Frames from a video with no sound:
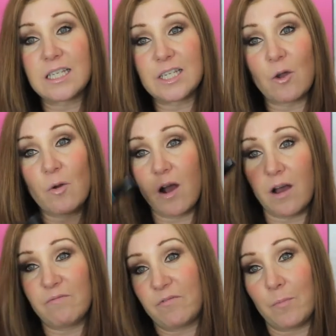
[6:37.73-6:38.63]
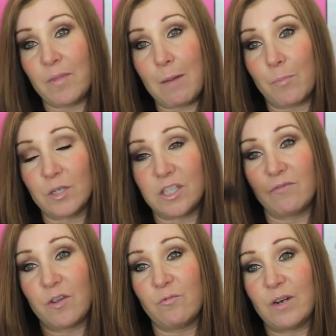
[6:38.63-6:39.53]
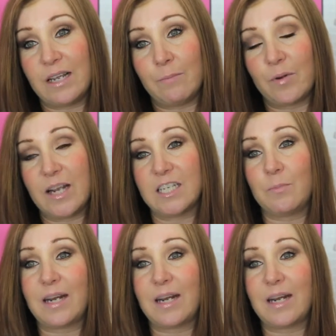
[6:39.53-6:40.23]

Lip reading: So from that point of view, really impressed.